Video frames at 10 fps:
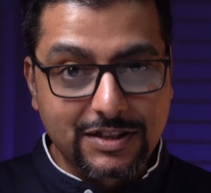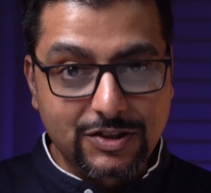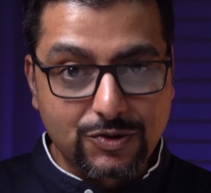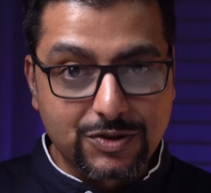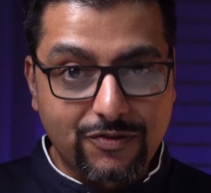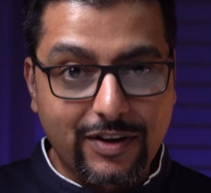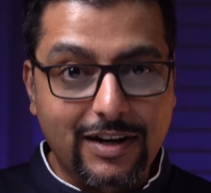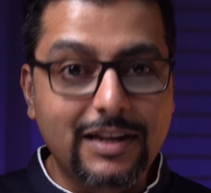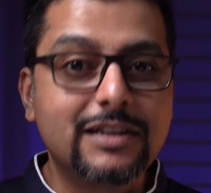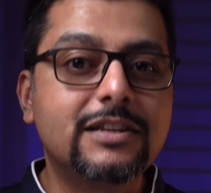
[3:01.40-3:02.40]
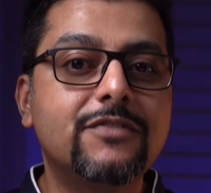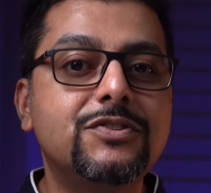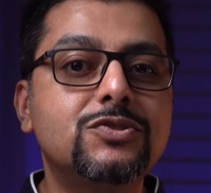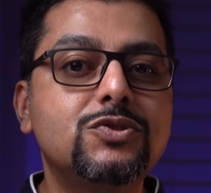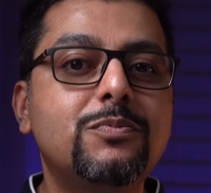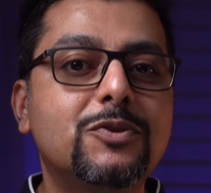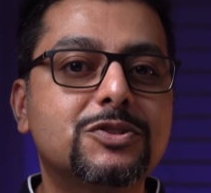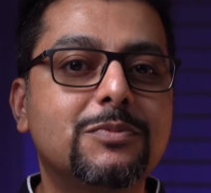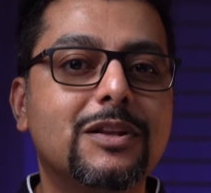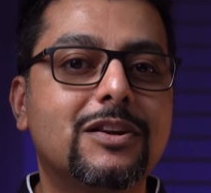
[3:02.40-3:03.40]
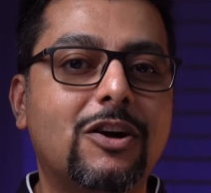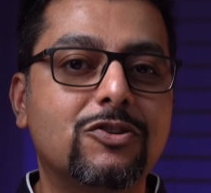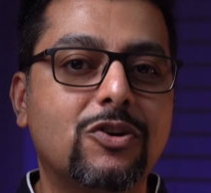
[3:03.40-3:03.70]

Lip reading: and user-friendly, it gives you 2 possible route